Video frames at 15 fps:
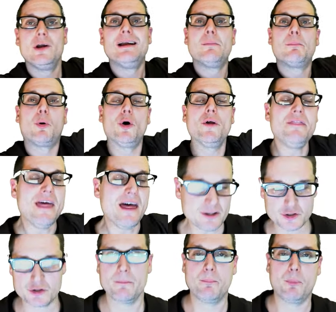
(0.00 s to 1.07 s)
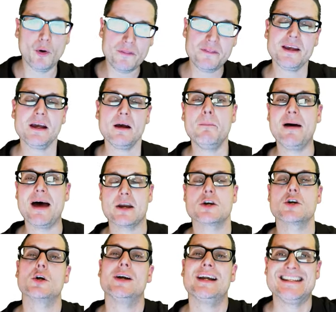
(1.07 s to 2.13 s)
put the
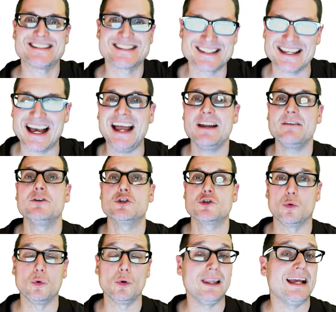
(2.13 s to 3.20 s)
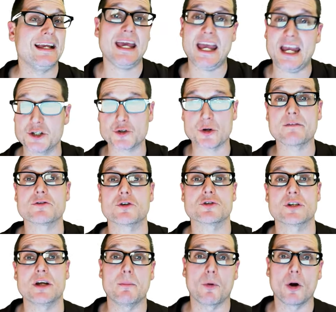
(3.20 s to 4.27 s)
competitor inside of a tool like Ahrefs or
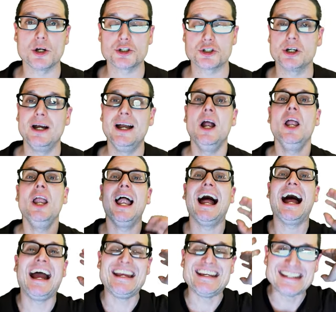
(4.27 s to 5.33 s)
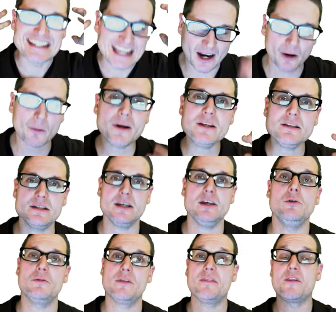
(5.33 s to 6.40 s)
SEMrush. I guarantee you
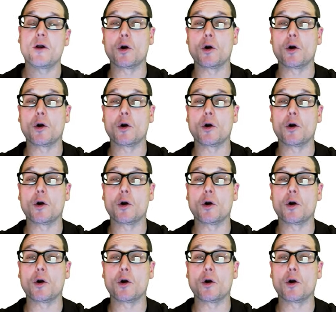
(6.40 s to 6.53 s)
that their